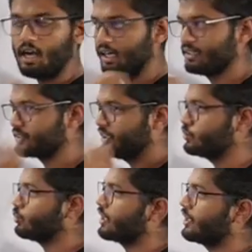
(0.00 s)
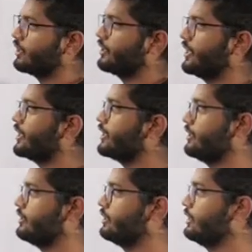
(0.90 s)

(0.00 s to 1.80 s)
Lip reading: Answer is 180.